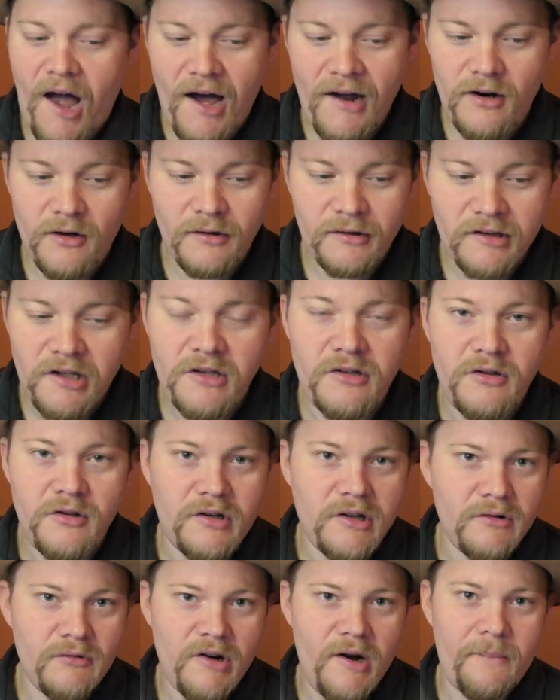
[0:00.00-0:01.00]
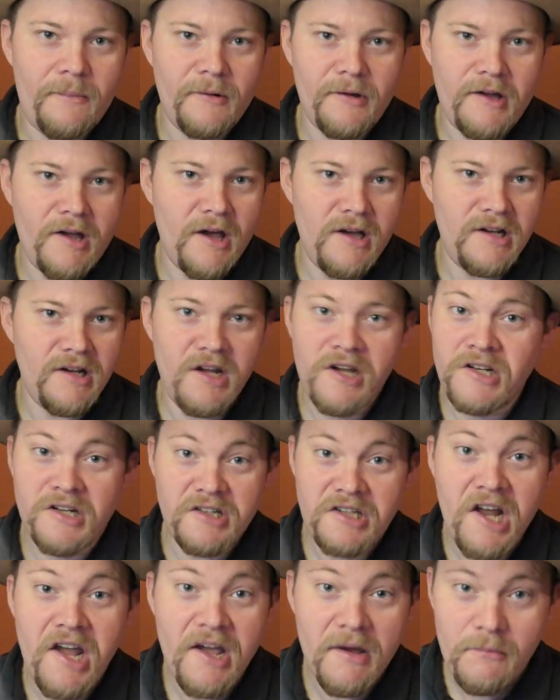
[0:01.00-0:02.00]
I don't think you can replicate in a
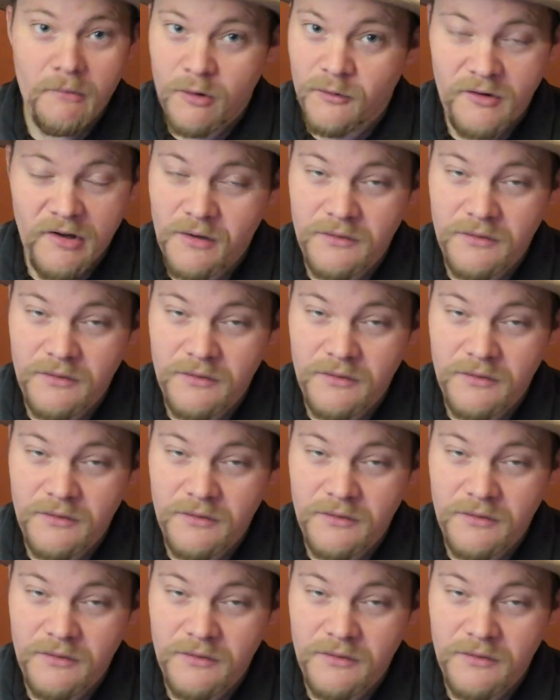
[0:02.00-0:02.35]
damn movie,